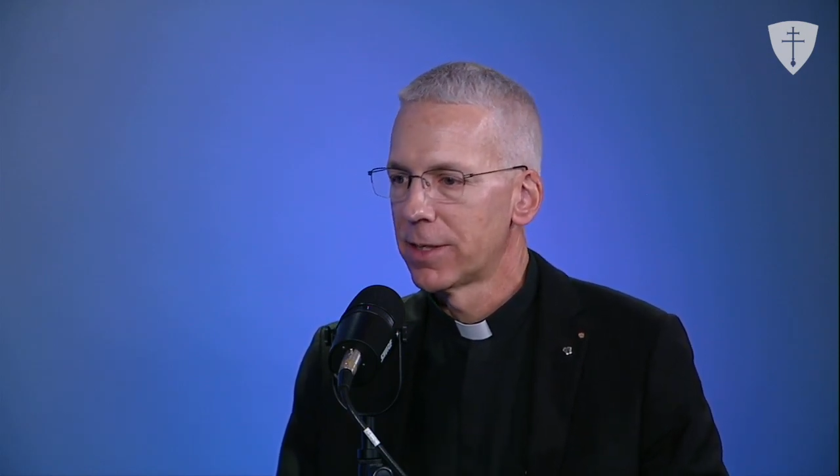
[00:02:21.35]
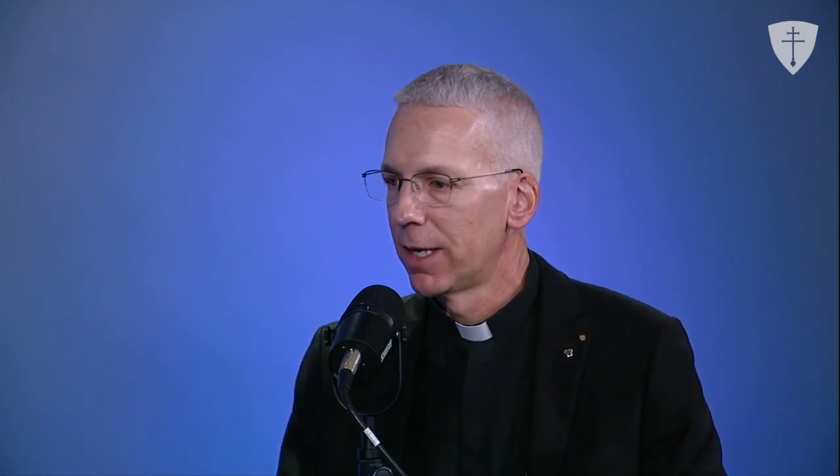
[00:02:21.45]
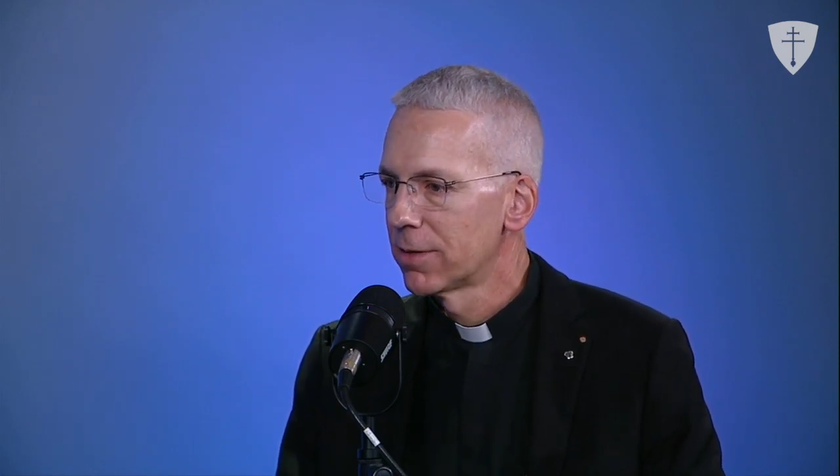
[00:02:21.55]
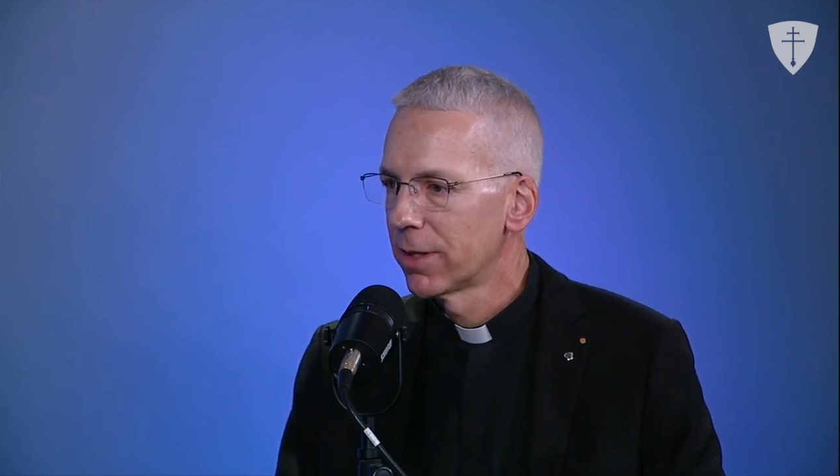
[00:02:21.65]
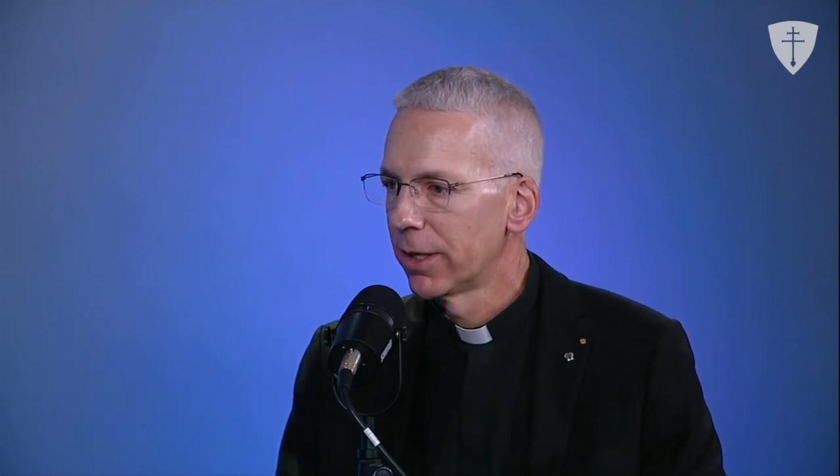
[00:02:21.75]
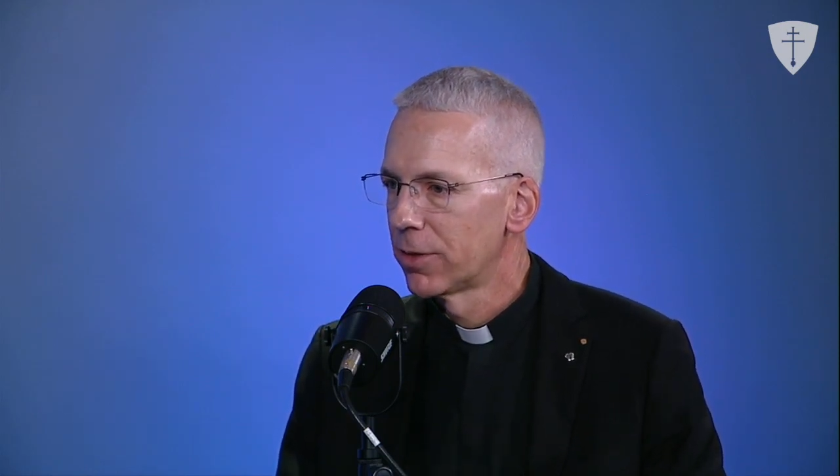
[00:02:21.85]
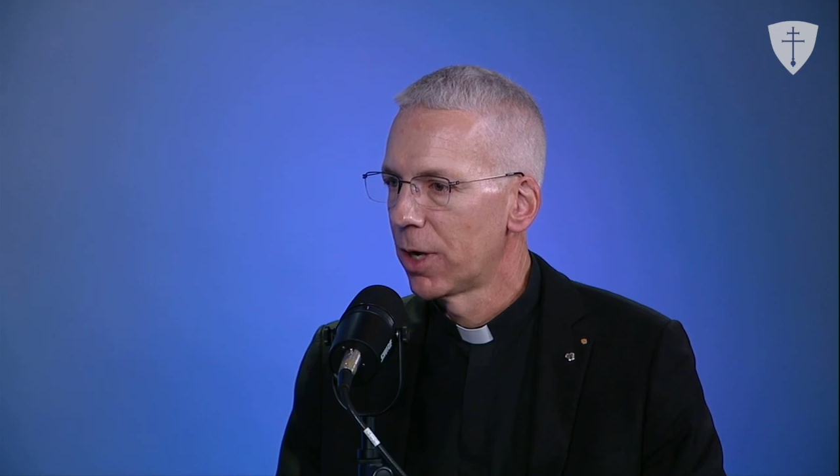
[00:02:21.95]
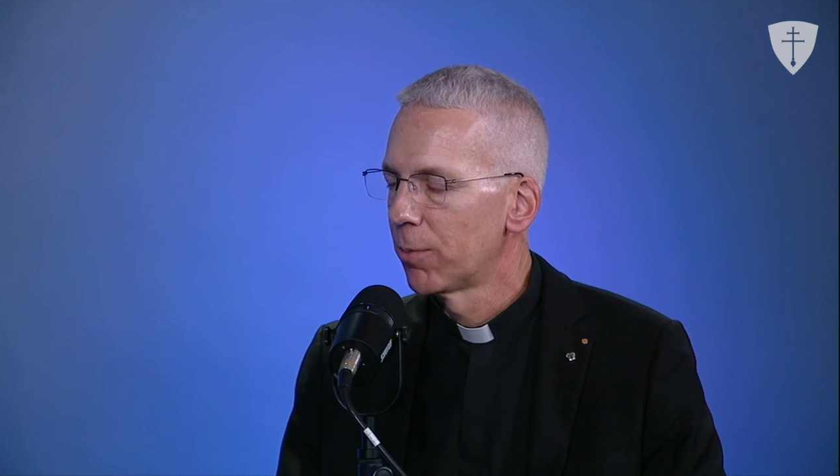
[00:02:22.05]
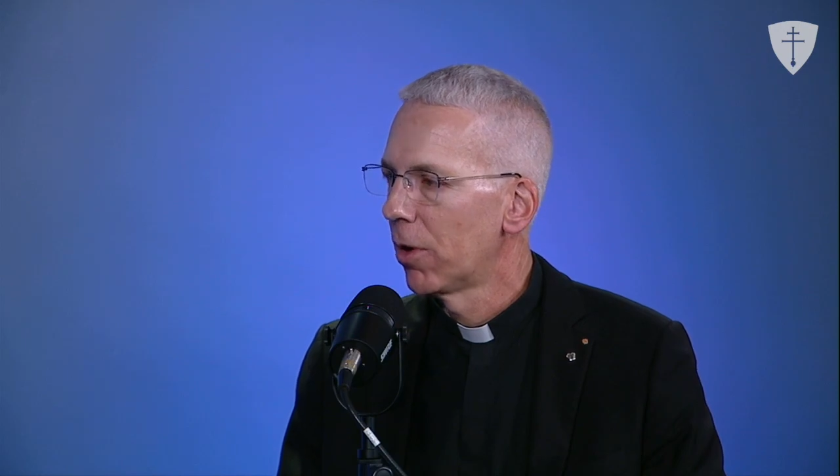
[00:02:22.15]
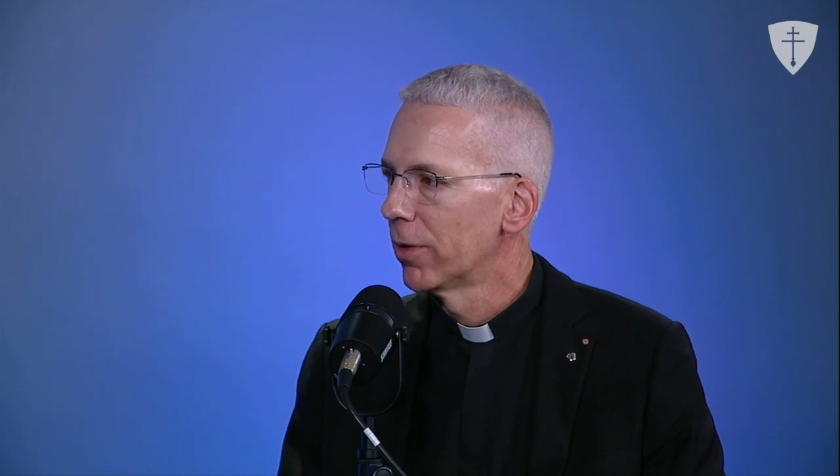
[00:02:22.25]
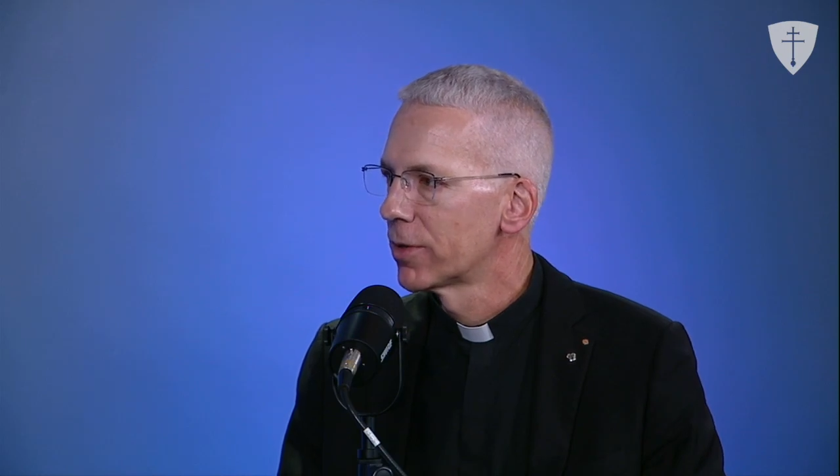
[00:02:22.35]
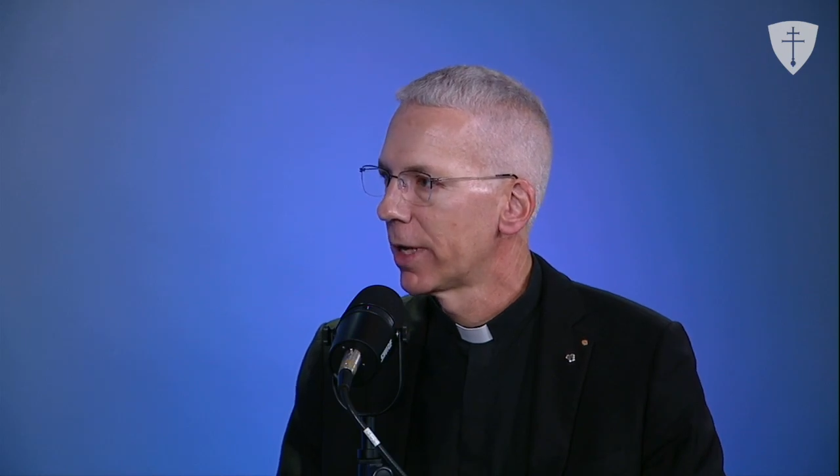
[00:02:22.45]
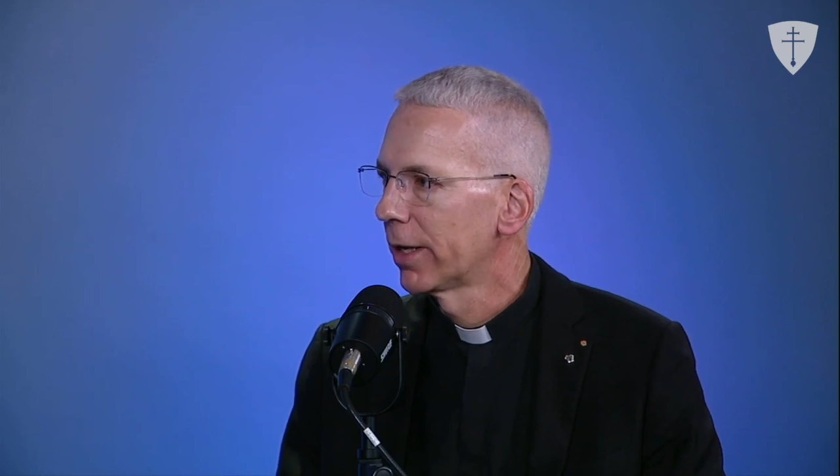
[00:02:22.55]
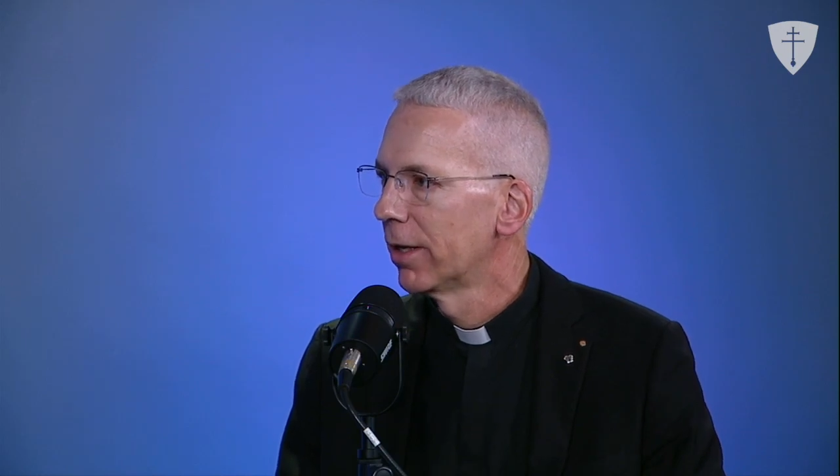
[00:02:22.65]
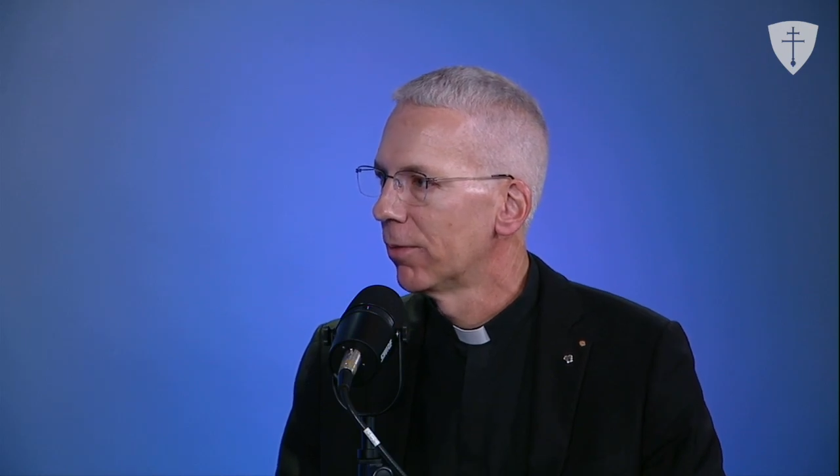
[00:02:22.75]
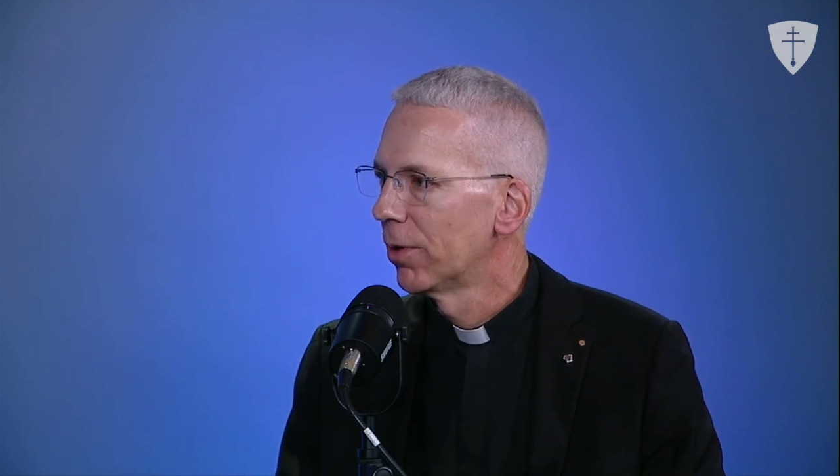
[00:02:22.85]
saints like John Paul II,